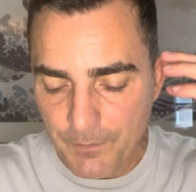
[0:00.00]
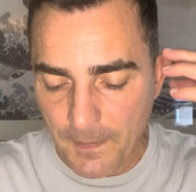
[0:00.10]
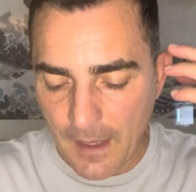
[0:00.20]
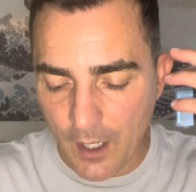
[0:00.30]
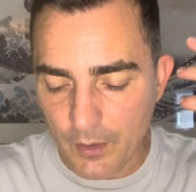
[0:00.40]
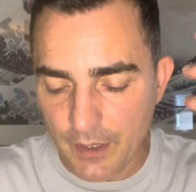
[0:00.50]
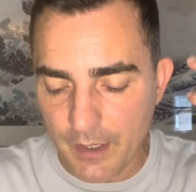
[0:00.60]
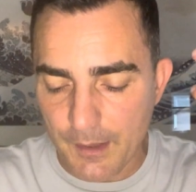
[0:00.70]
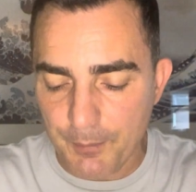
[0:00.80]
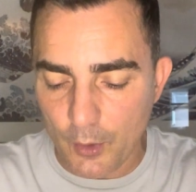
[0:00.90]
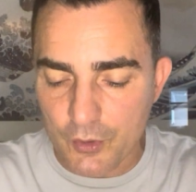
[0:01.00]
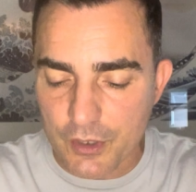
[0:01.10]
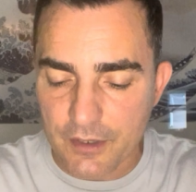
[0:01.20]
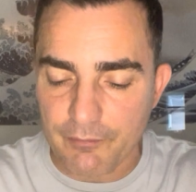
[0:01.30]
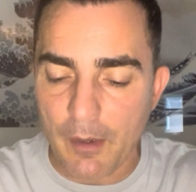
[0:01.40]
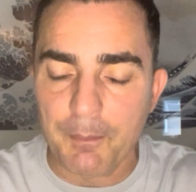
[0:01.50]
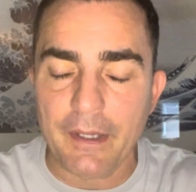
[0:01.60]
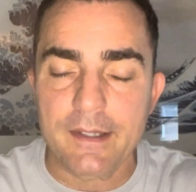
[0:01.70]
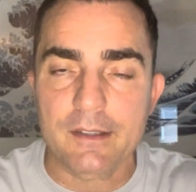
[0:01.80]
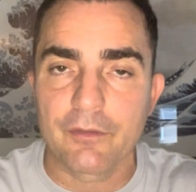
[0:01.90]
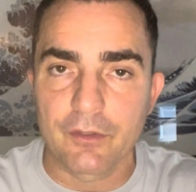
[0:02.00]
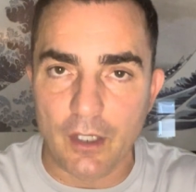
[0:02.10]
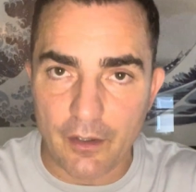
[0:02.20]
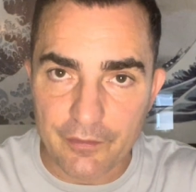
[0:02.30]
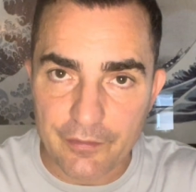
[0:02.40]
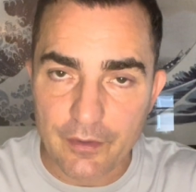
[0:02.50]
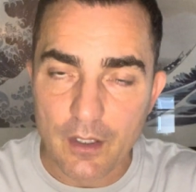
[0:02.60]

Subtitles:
how could I approach this from a place of love?